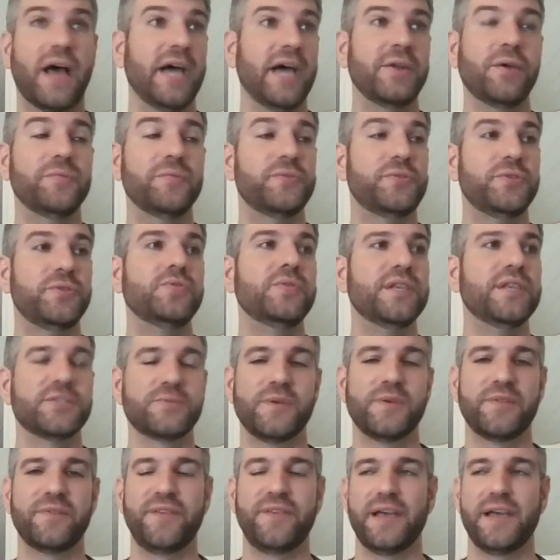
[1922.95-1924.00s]
don't do this
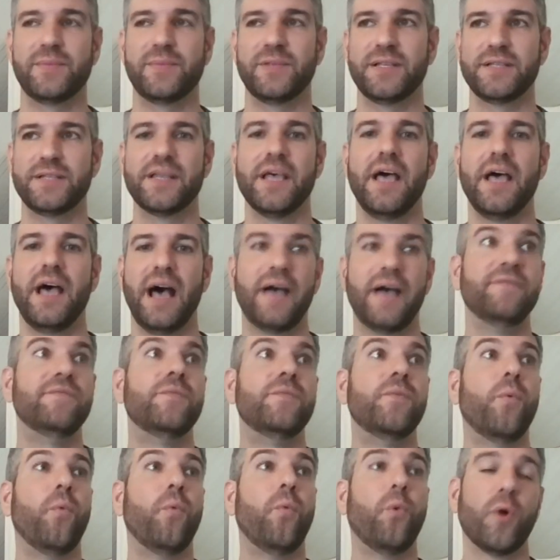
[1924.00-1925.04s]
with families. I've
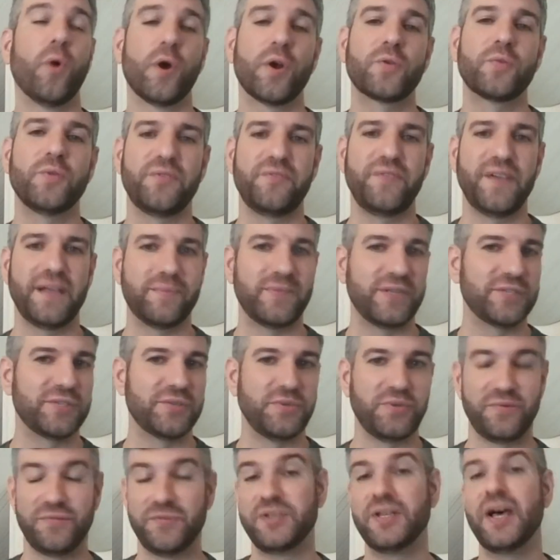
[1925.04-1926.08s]
worked with families
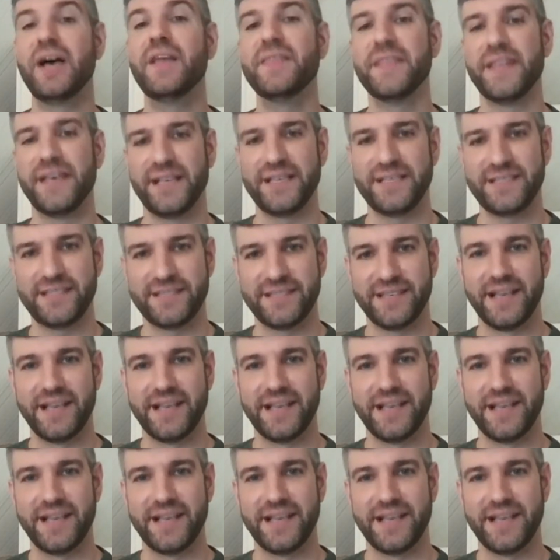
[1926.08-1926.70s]
who have done this,